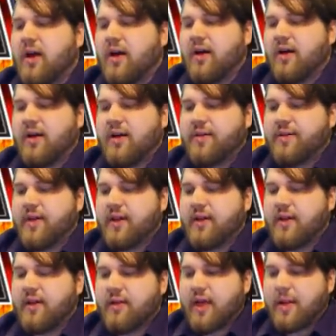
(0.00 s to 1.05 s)
and
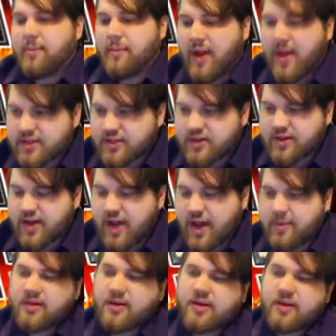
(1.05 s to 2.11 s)
then that Master
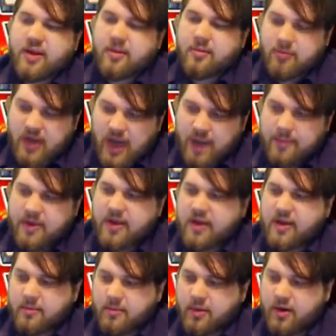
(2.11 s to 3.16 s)
Diamond can
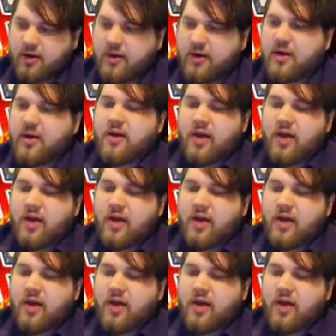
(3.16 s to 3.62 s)
copy and burn.